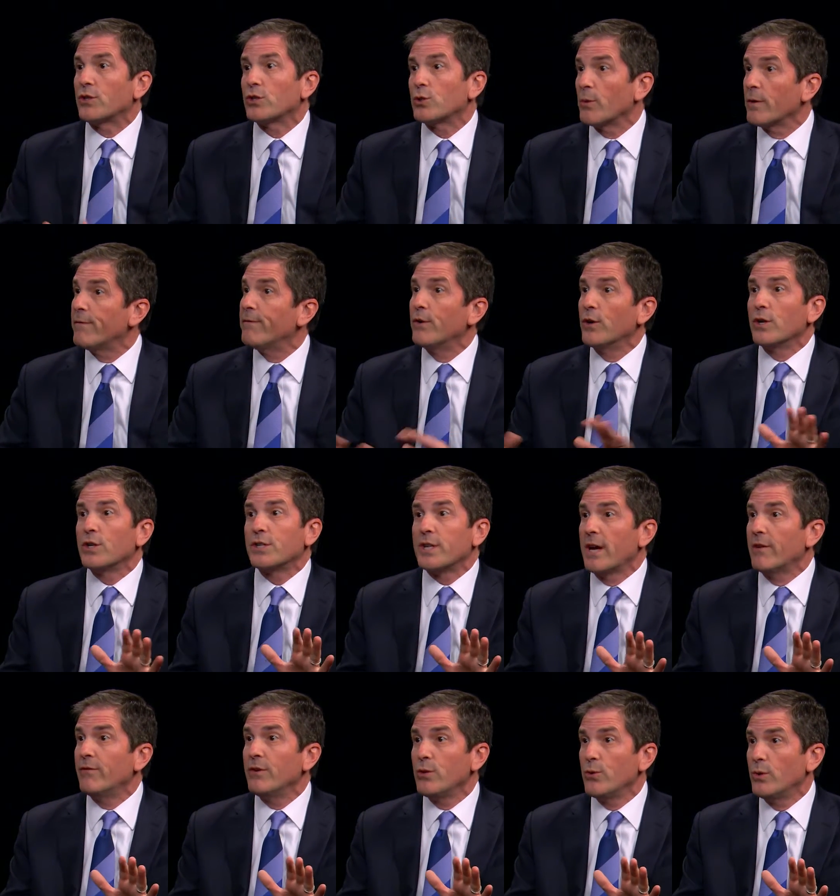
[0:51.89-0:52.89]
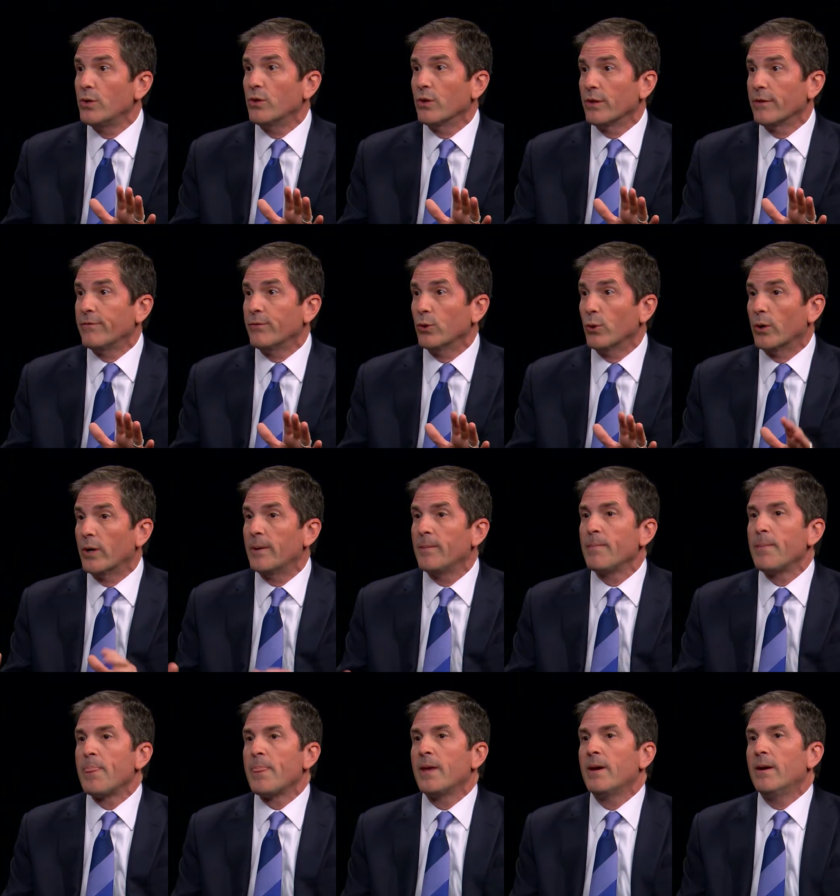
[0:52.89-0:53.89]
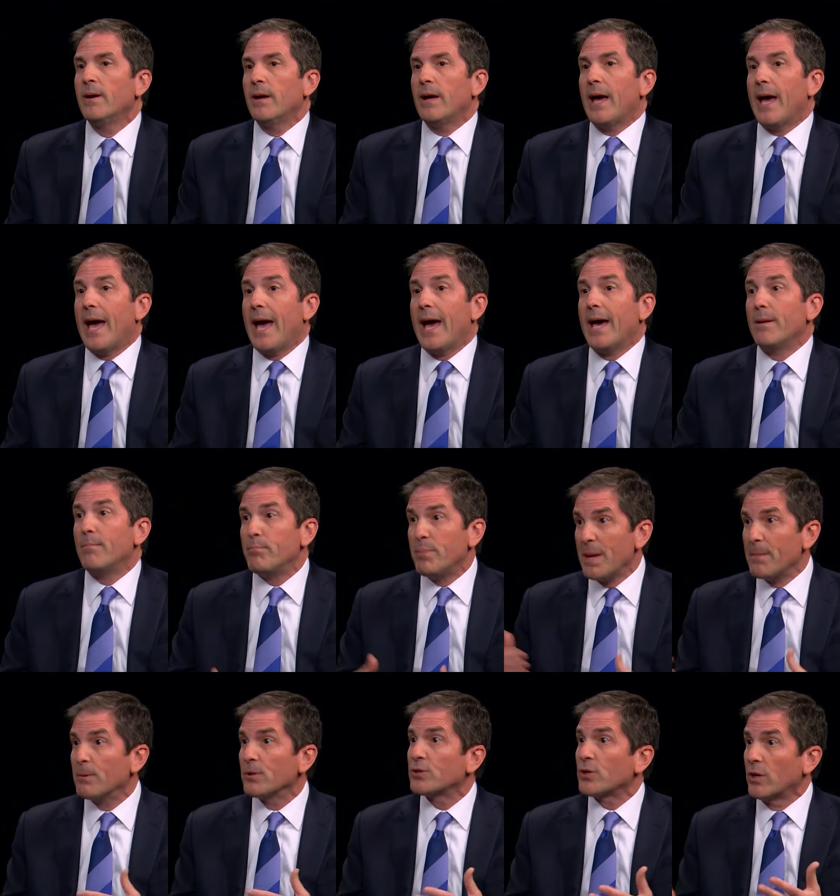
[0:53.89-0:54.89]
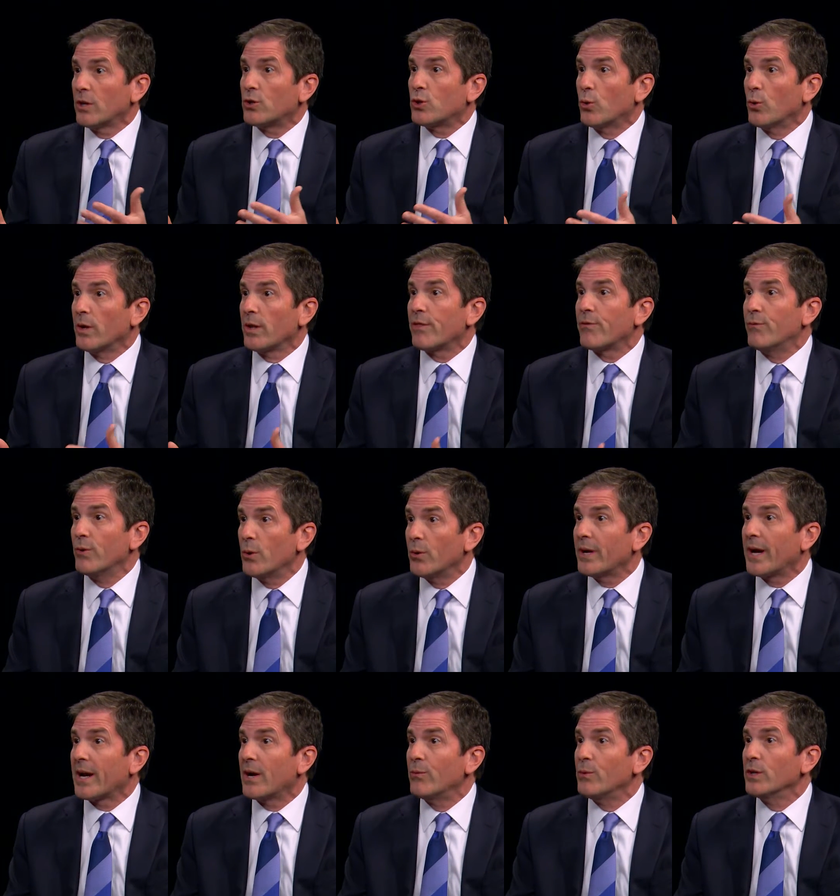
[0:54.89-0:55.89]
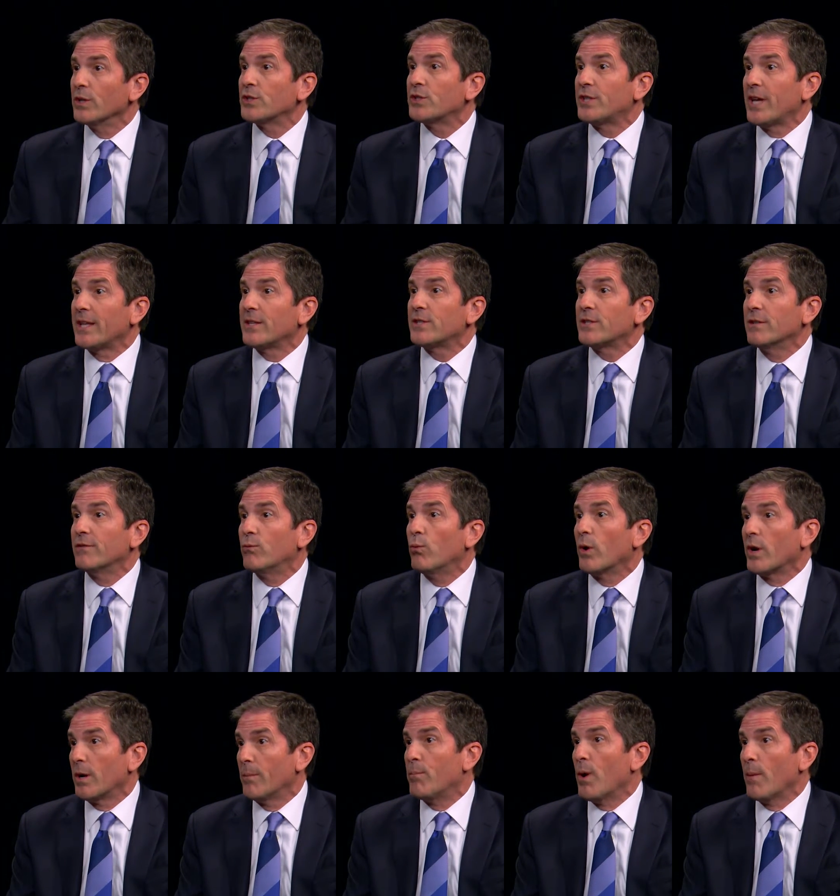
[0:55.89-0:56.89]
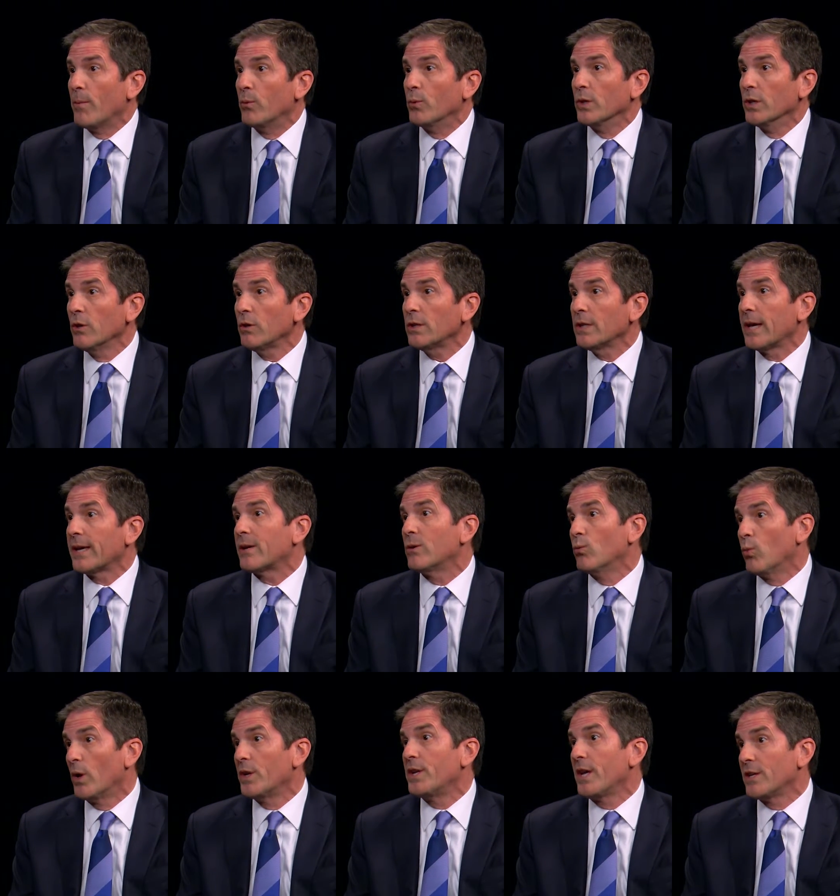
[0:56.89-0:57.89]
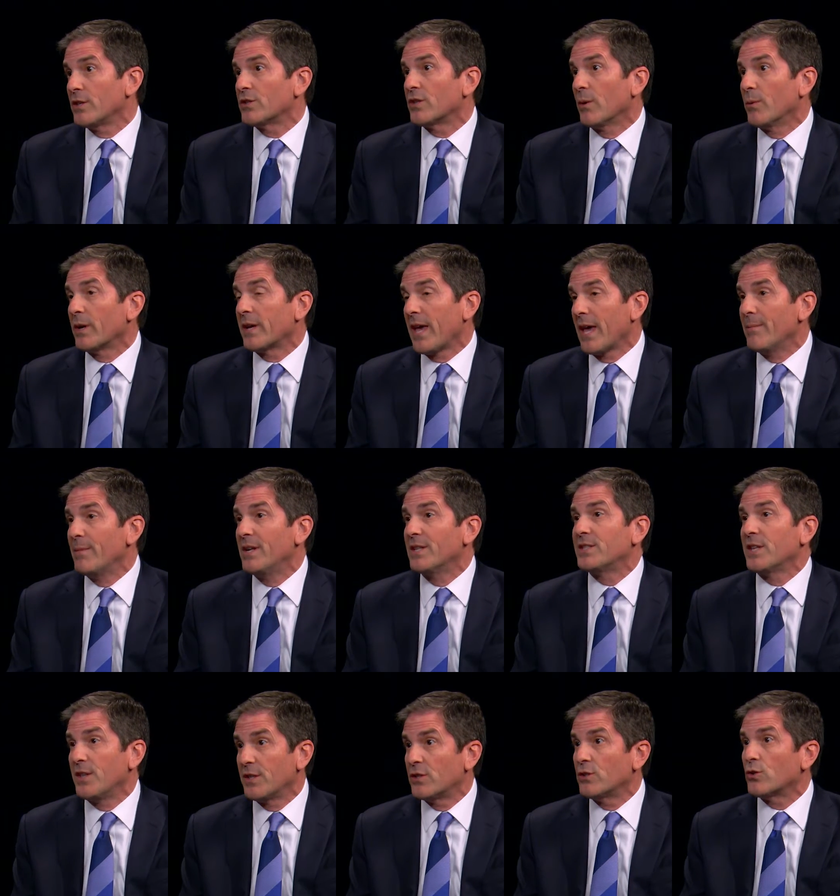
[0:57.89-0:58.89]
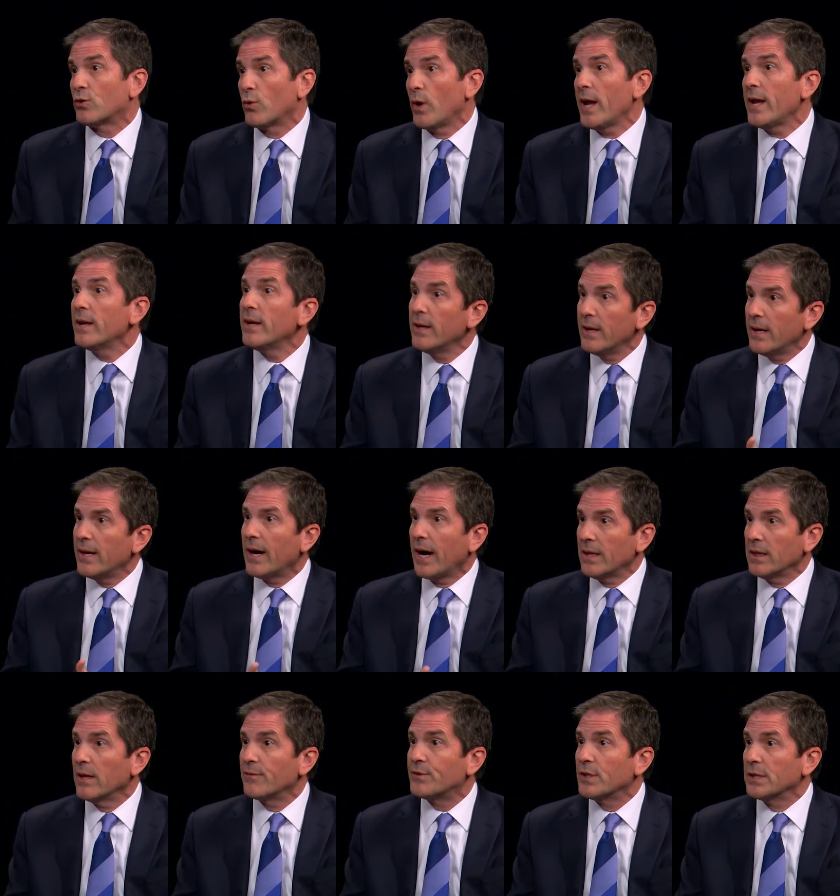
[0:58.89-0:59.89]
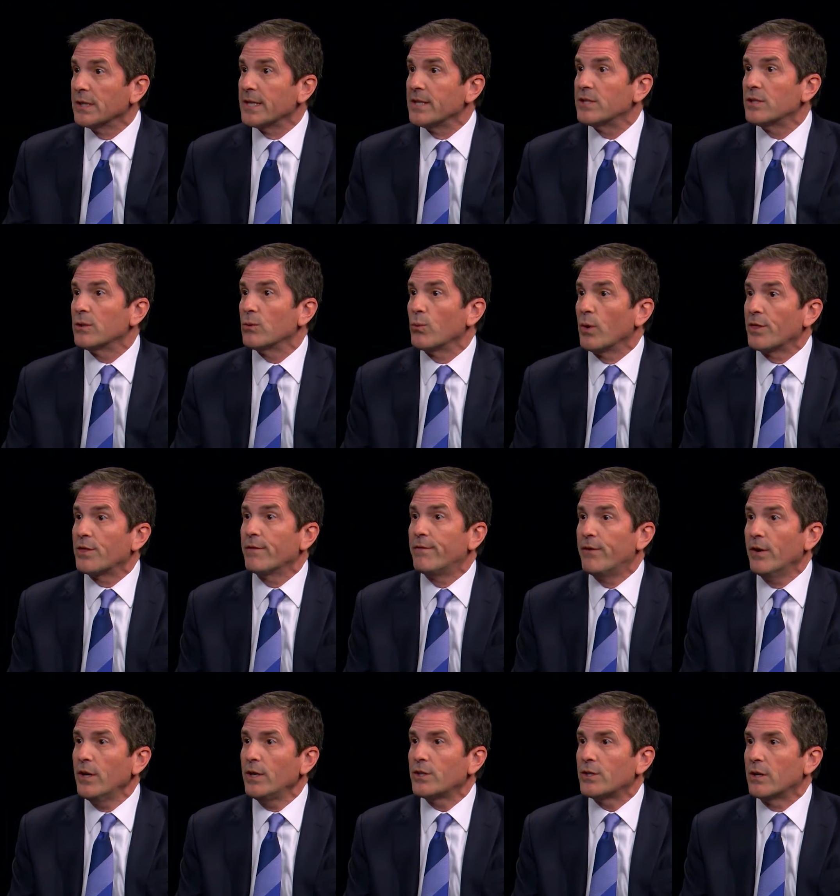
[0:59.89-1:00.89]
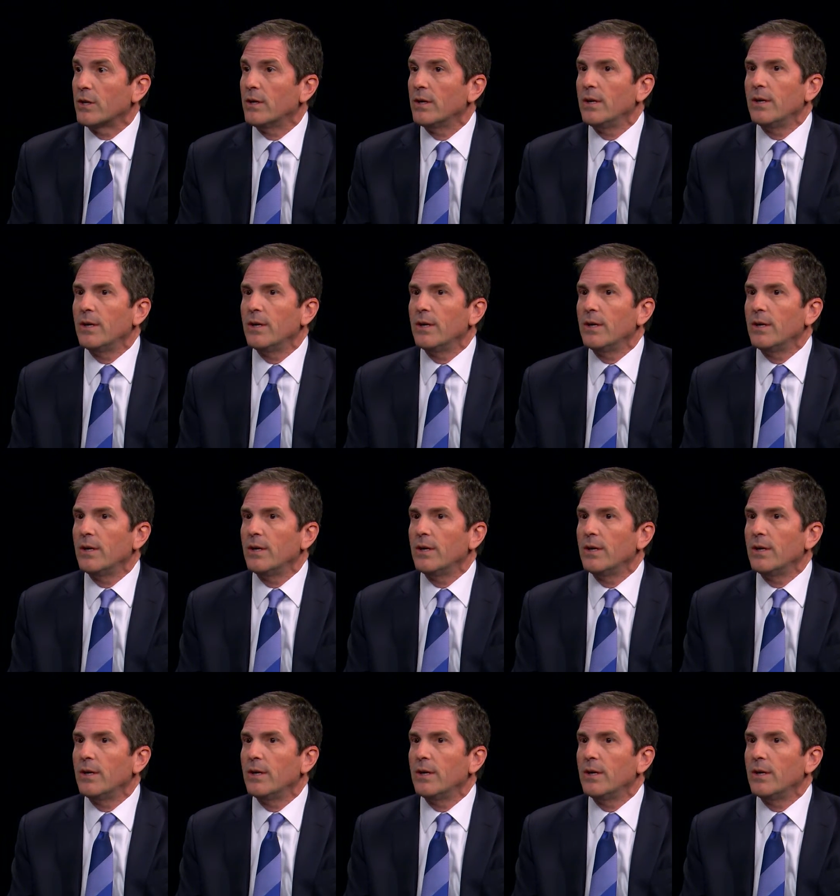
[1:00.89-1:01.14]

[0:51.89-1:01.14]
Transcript: So he furnished every unit on the floor. And people started touring through and got a real sense of what an apartment would look like. And one day someone came in and said, this is great. I'd love to lease it with the furniture.